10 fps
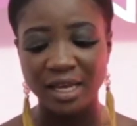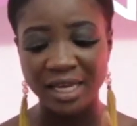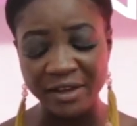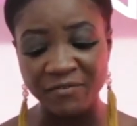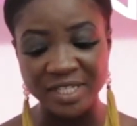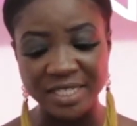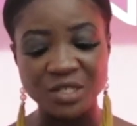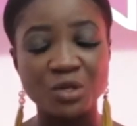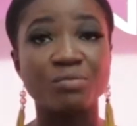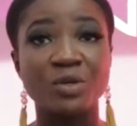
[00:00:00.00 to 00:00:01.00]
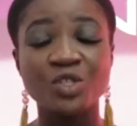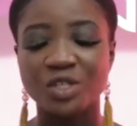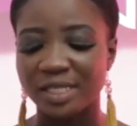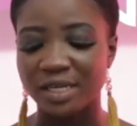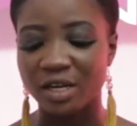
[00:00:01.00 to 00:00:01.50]
an emphasis on
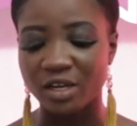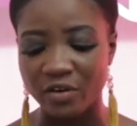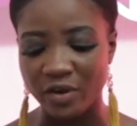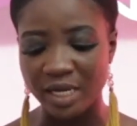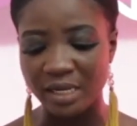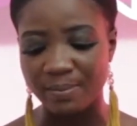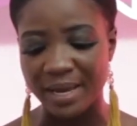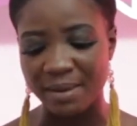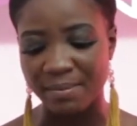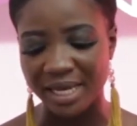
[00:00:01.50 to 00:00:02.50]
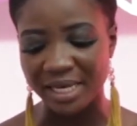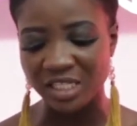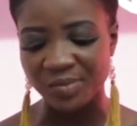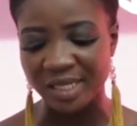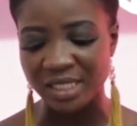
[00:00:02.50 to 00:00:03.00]
mutually, agreed by
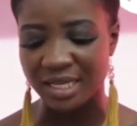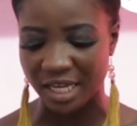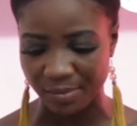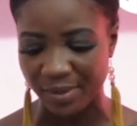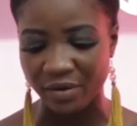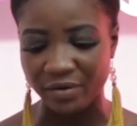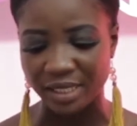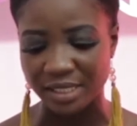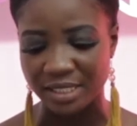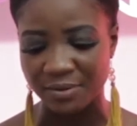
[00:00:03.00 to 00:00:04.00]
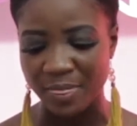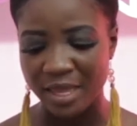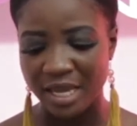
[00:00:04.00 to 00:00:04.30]
management and parents.